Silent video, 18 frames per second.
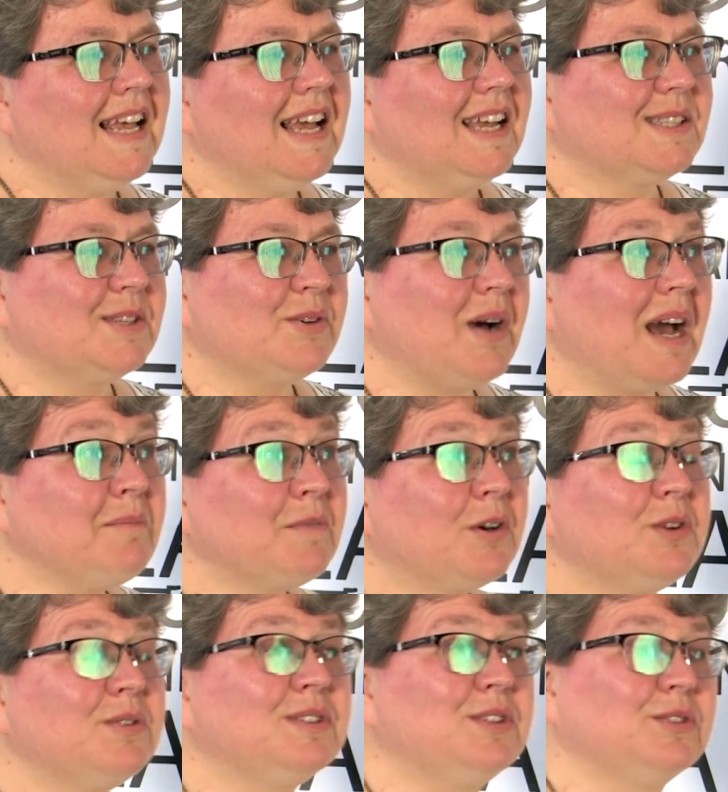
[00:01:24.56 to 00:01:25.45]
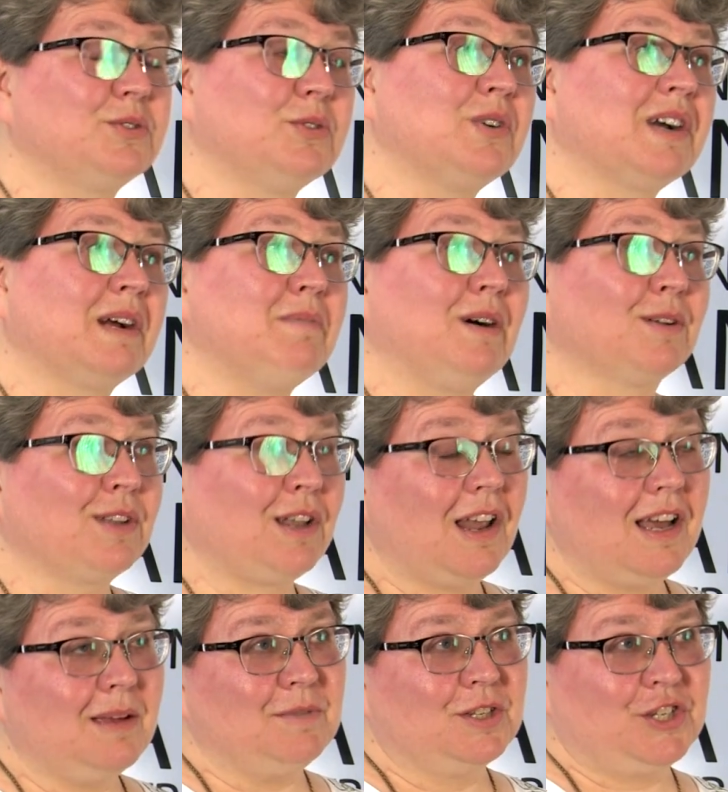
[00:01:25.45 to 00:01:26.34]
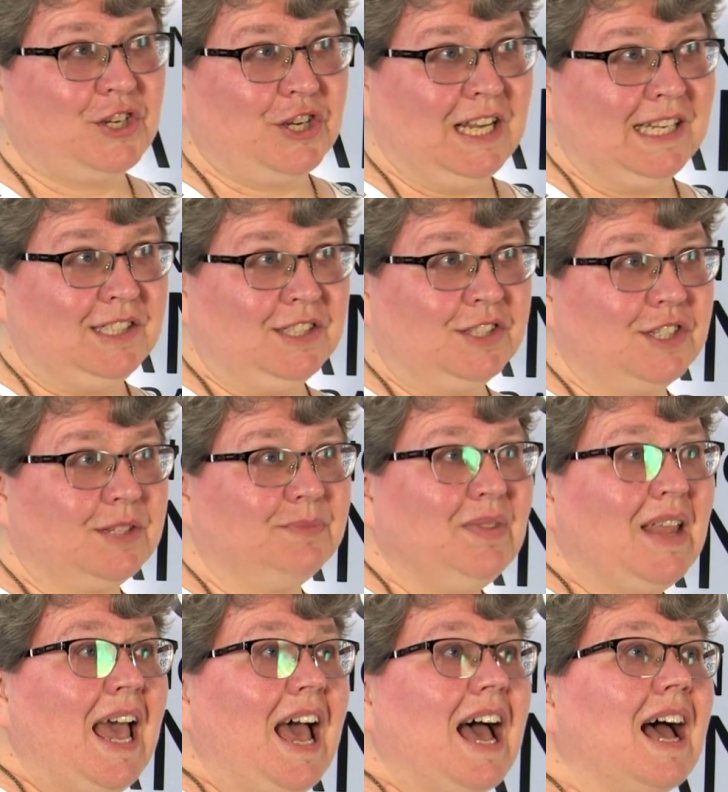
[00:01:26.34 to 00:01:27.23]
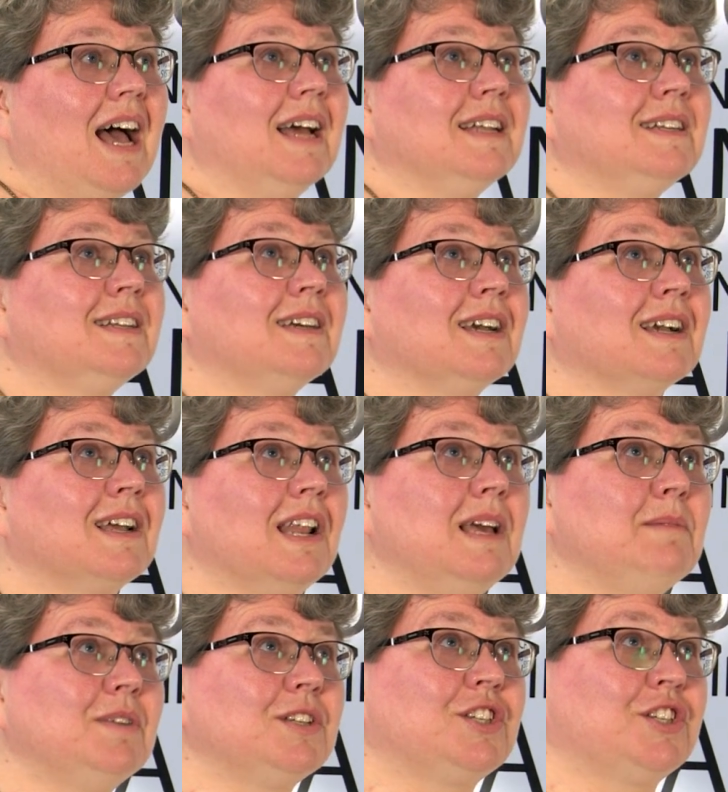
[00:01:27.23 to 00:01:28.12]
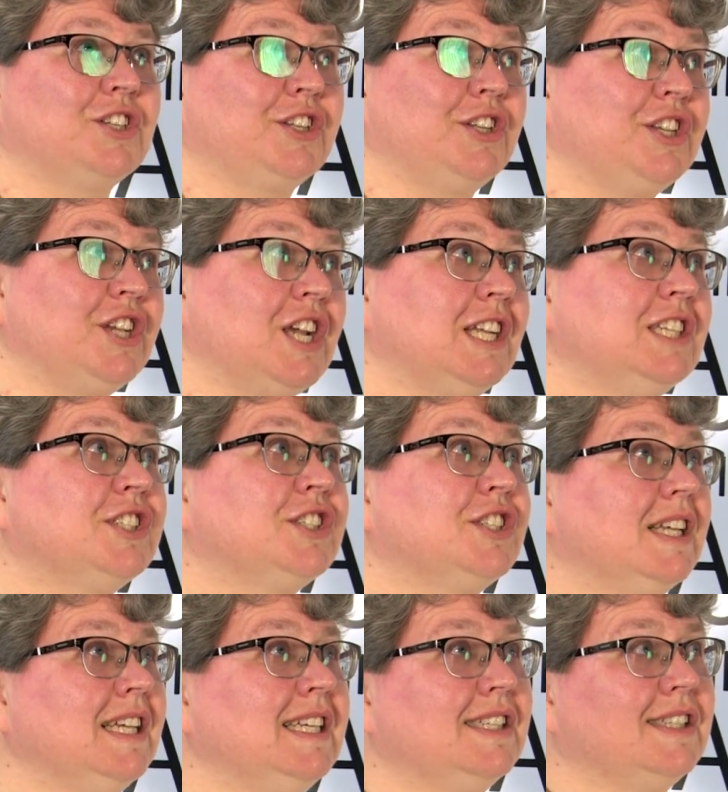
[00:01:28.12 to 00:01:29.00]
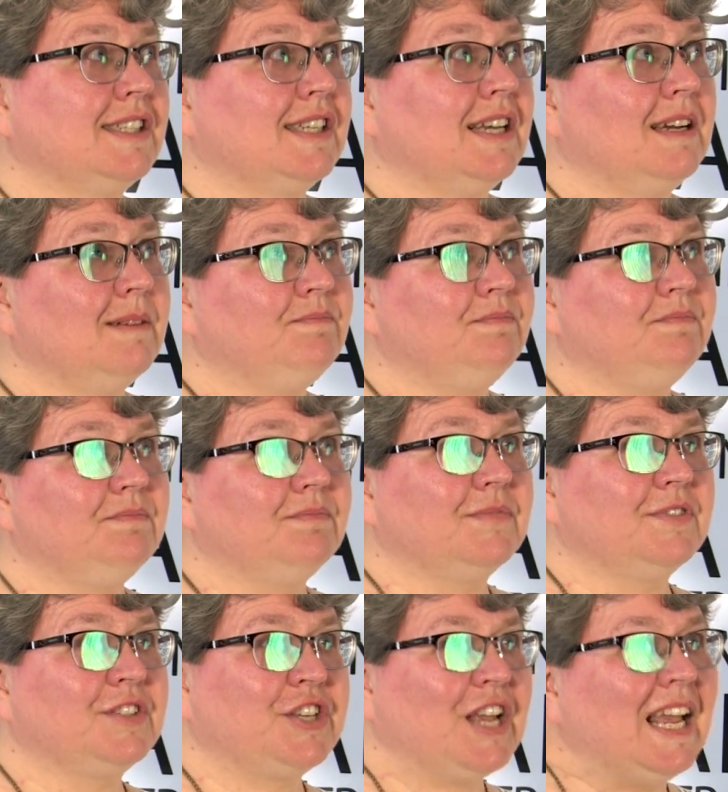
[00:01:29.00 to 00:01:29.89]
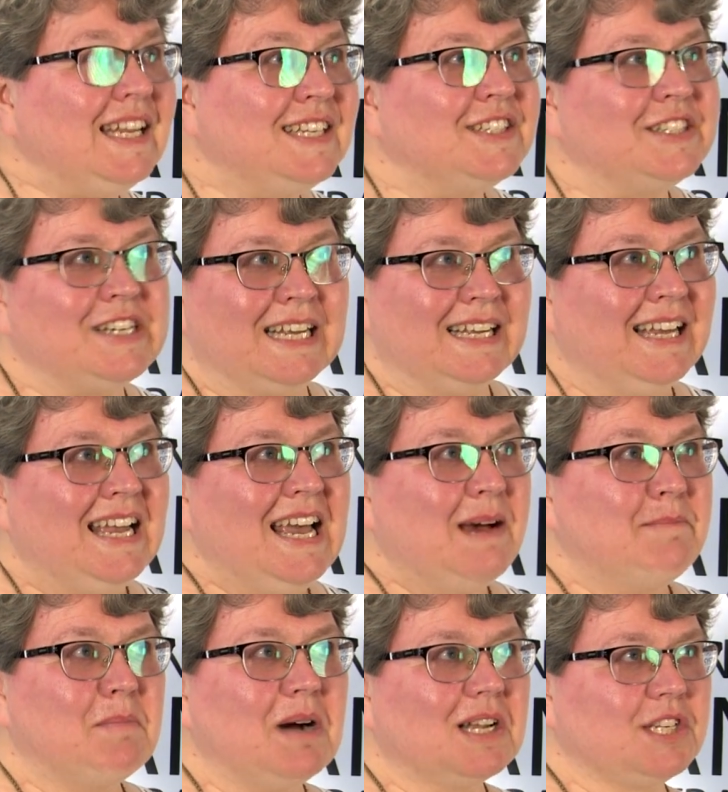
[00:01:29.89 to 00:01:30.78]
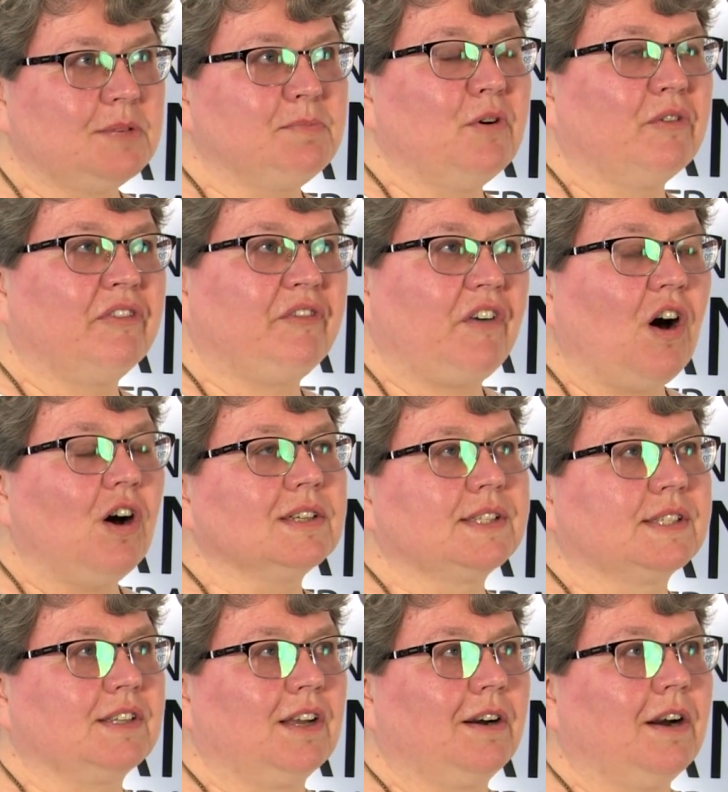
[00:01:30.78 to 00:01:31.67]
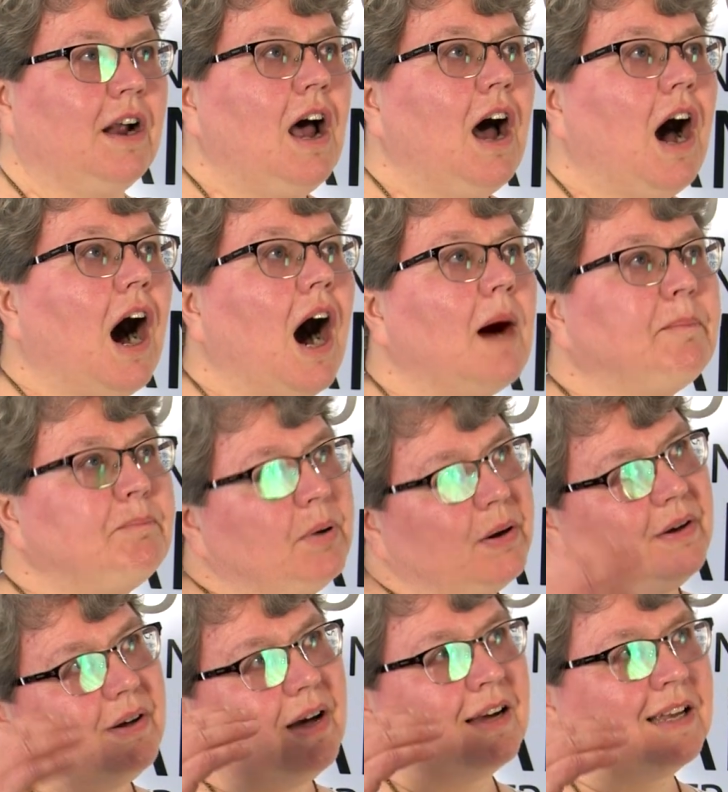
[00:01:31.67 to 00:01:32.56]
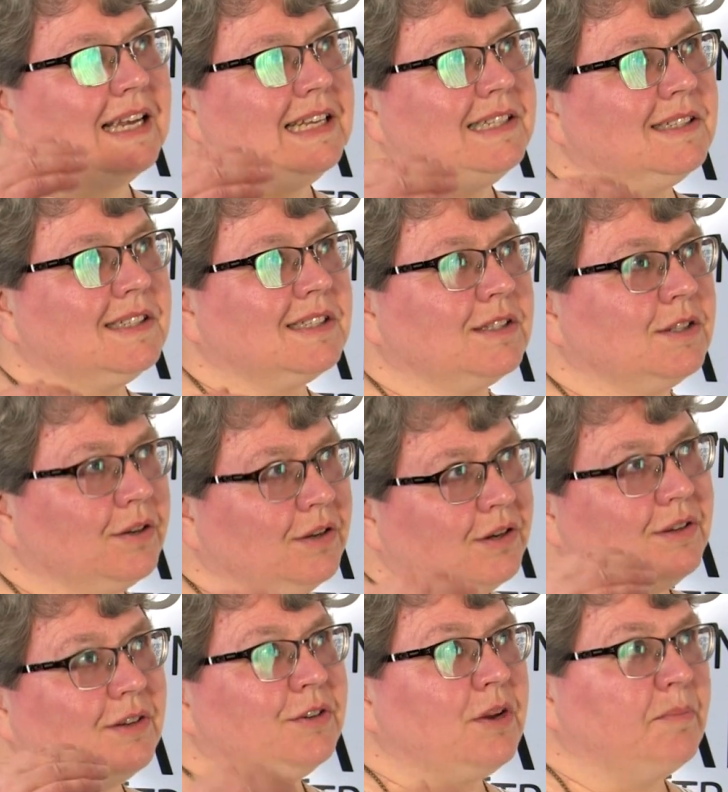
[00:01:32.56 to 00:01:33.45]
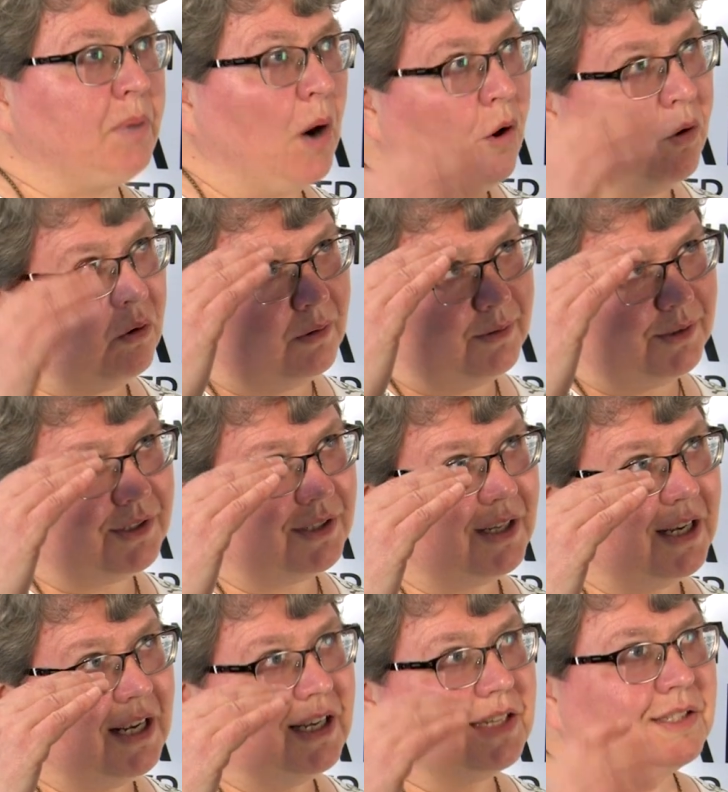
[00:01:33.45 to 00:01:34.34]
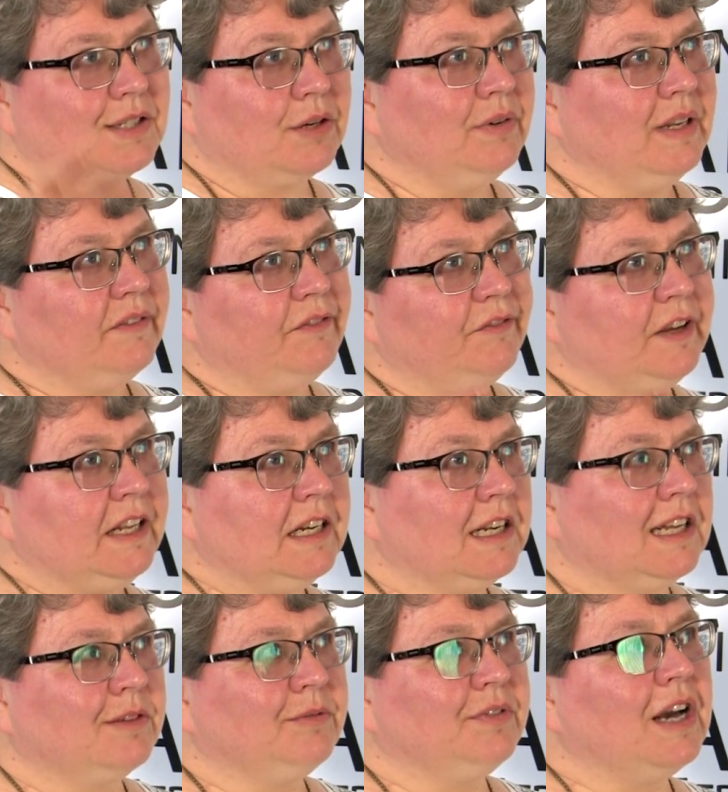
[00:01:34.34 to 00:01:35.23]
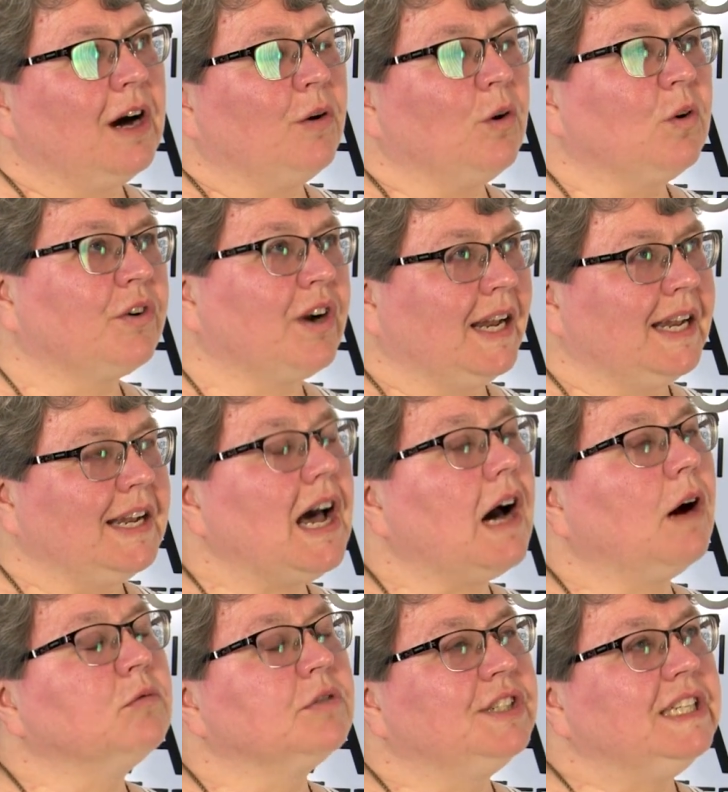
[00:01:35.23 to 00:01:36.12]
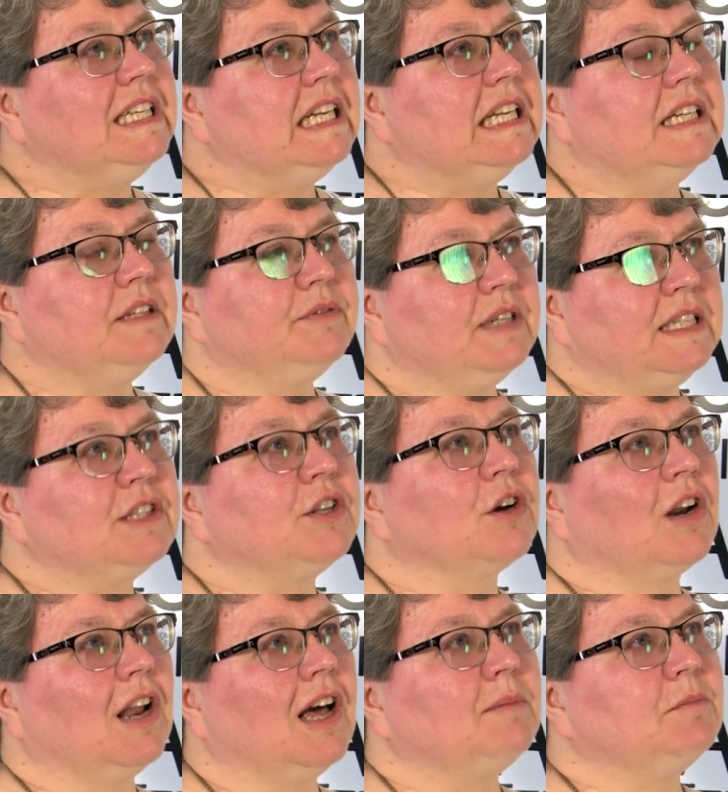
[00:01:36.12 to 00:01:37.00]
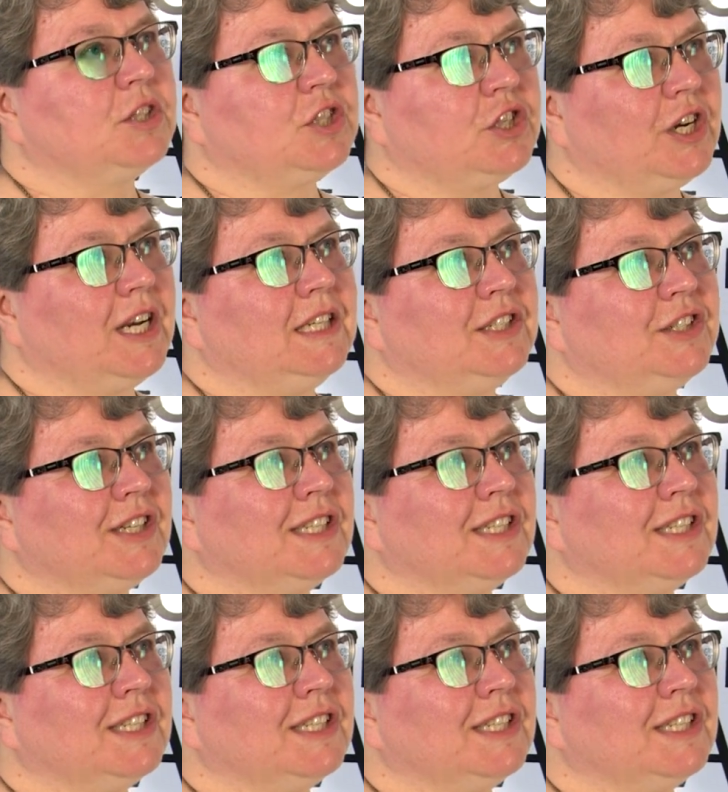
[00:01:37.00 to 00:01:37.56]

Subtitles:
So I'm going to talk about climate change, and climate change is changing much more faster up against the poles. So in Finland, we are already now dealing with the climate change.